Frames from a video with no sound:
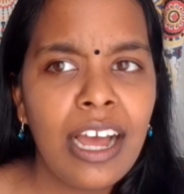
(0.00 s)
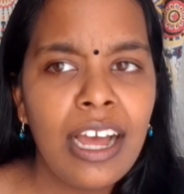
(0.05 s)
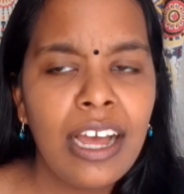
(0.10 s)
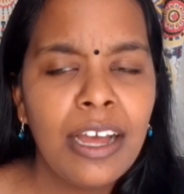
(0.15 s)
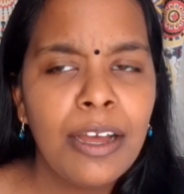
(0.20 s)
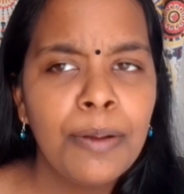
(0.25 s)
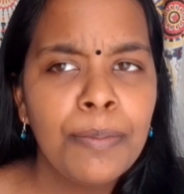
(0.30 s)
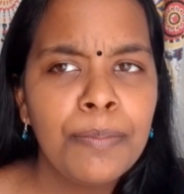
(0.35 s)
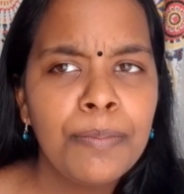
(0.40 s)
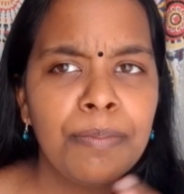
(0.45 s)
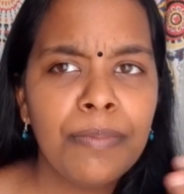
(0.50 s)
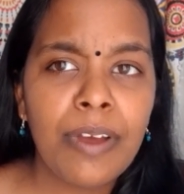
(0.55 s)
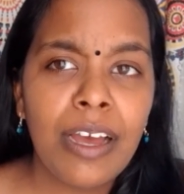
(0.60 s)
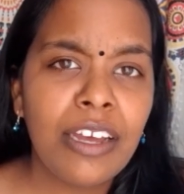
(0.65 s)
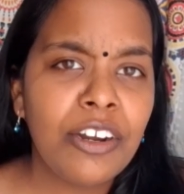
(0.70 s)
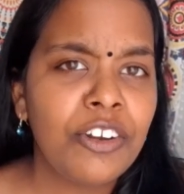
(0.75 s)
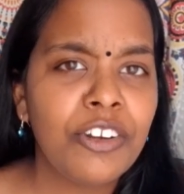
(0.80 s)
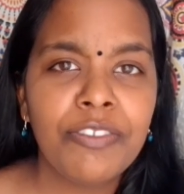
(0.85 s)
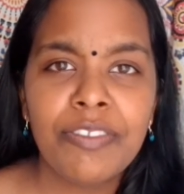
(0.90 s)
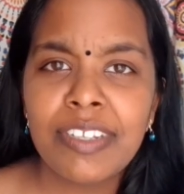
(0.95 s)
I don't
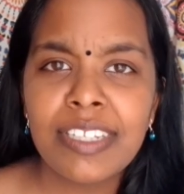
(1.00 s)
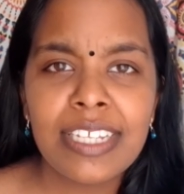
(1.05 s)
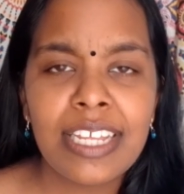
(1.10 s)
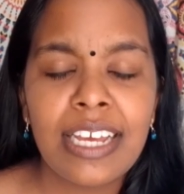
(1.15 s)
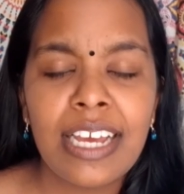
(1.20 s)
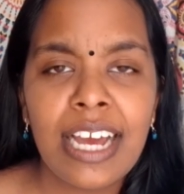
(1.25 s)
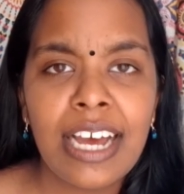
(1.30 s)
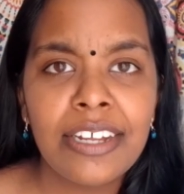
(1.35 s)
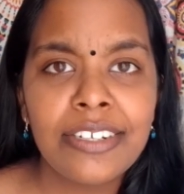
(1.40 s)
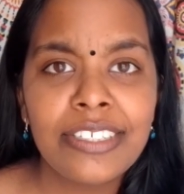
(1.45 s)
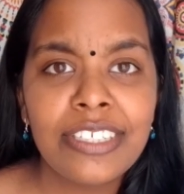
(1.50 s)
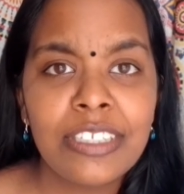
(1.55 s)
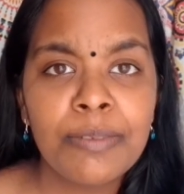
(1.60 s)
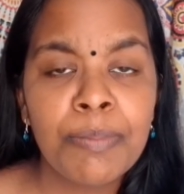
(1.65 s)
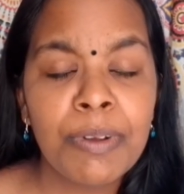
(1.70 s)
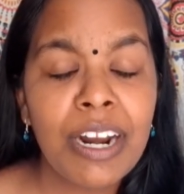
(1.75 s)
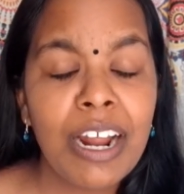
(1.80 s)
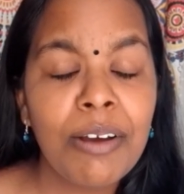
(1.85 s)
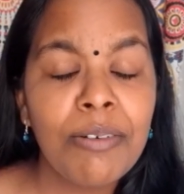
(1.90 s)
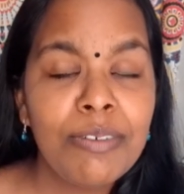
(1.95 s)
know if this can count as,
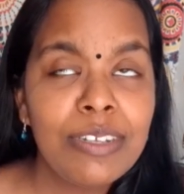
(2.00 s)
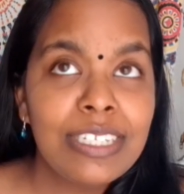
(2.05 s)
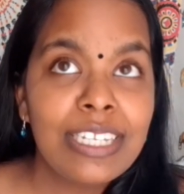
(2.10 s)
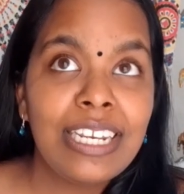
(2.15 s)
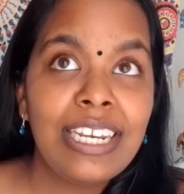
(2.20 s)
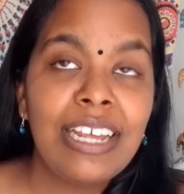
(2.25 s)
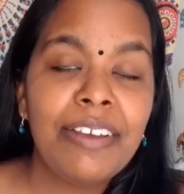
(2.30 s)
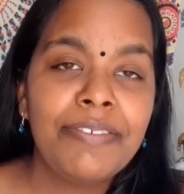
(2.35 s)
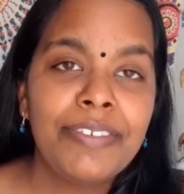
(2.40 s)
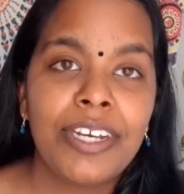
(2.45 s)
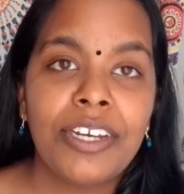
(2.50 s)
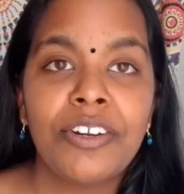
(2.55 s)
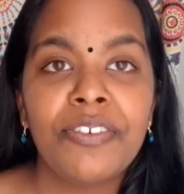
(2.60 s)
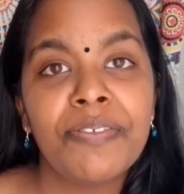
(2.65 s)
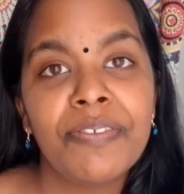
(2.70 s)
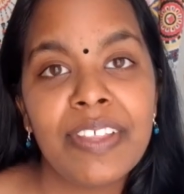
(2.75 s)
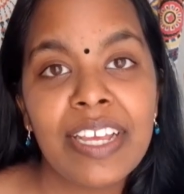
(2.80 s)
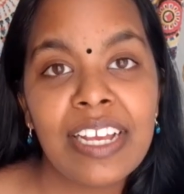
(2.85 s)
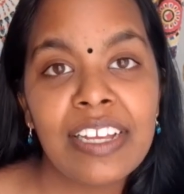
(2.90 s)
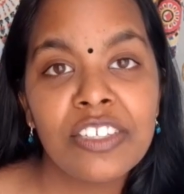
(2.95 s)
but I was left out
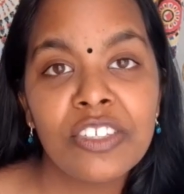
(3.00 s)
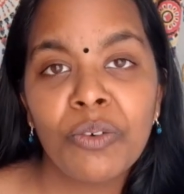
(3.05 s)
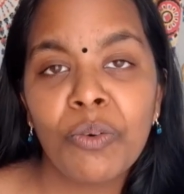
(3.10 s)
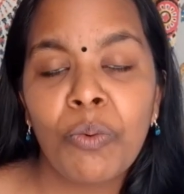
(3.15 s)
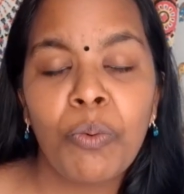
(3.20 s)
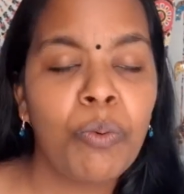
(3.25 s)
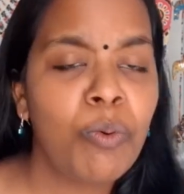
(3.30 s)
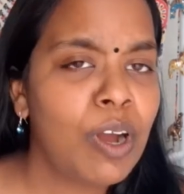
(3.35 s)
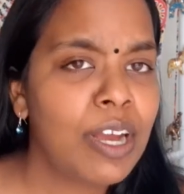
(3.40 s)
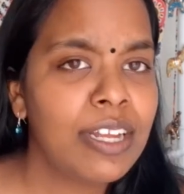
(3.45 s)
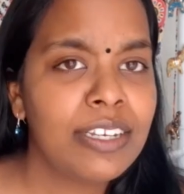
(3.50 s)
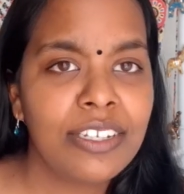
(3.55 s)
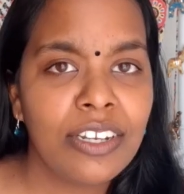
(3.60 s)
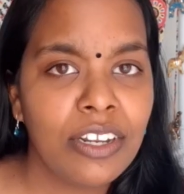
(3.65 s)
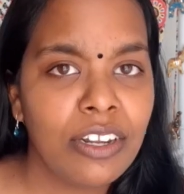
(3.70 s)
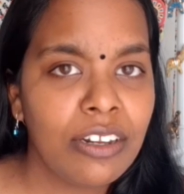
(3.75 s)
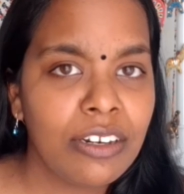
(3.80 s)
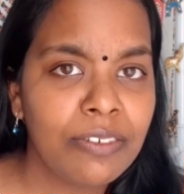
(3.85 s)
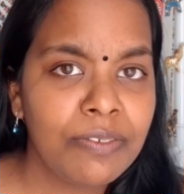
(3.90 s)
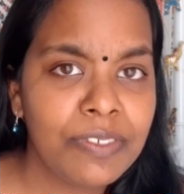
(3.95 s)
of things quite a
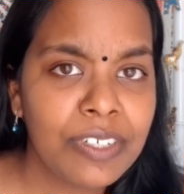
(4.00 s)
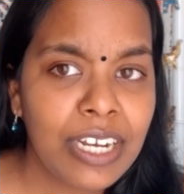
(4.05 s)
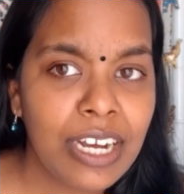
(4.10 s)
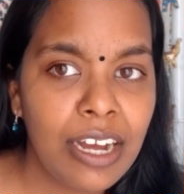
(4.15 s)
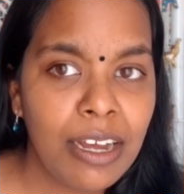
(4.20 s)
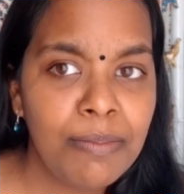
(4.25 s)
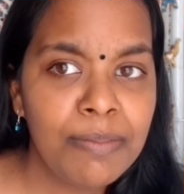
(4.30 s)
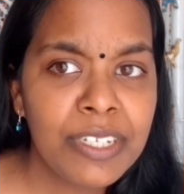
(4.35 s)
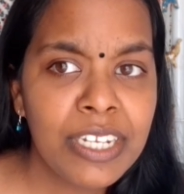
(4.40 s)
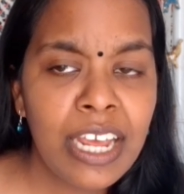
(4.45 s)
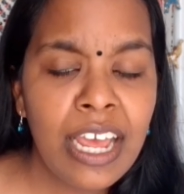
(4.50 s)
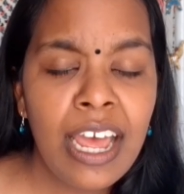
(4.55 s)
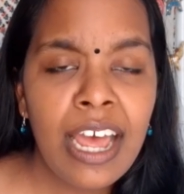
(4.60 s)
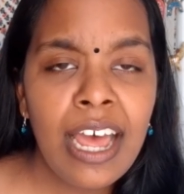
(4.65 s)
lot of times.